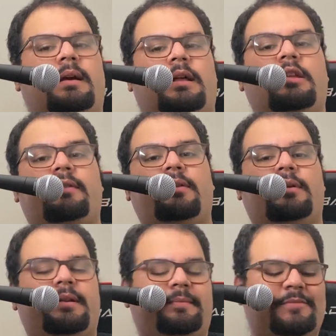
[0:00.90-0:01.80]
Hello
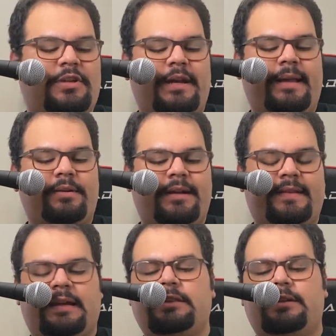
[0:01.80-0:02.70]
everyone, today we're going to
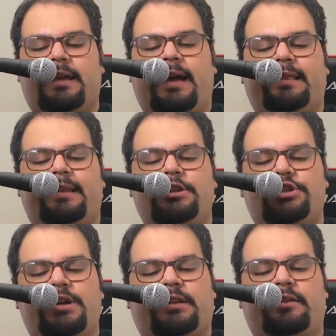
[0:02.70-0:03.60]
take a look at the
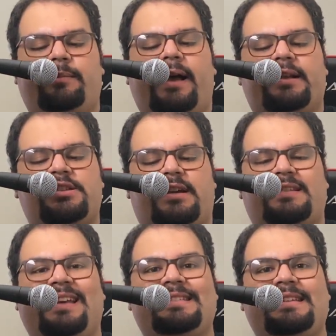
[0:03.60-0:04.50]
Schecter Blackjack's
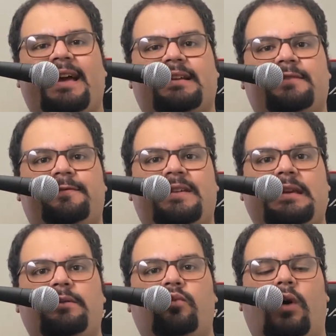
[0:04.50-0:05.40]
ATX
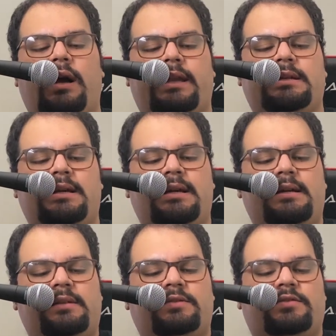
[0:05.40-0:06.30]
V1.
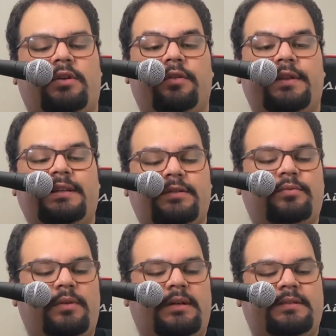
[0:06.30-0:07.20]
So this
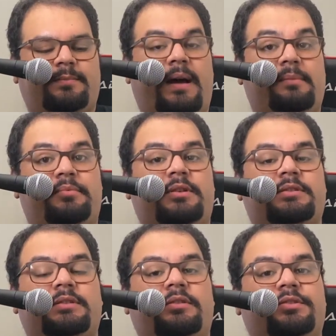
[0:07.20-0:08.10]
was my
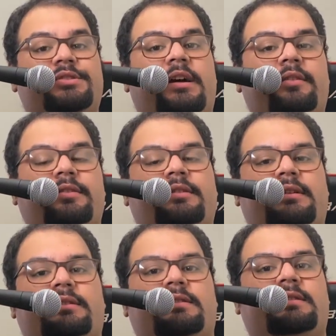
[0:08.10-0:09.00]
personal
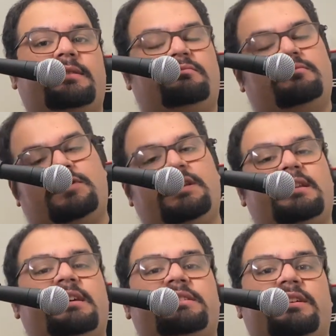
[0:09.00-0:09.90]
childhood
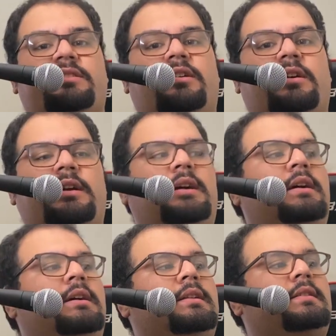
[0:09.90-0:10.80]
teenage guitar.
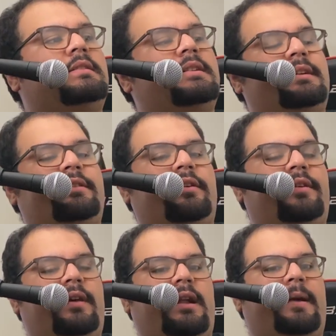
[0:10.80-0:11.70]
This is a guitar
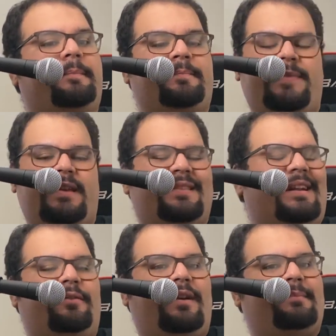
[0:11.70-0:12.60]
that I
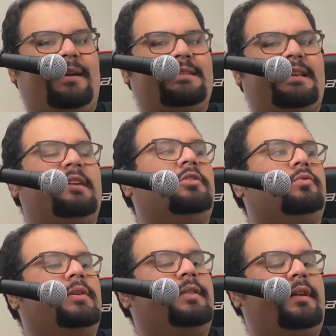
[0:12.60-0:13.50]
ran my scales
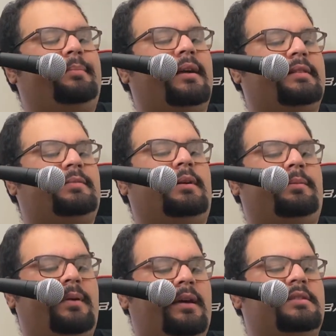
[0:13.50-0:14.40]
with, that I practiced my
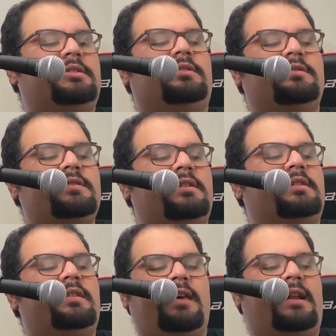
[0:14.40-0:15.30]
arpeggios
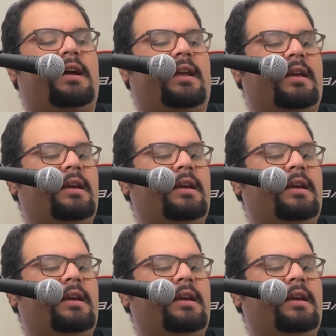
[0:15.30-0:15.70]
on, that I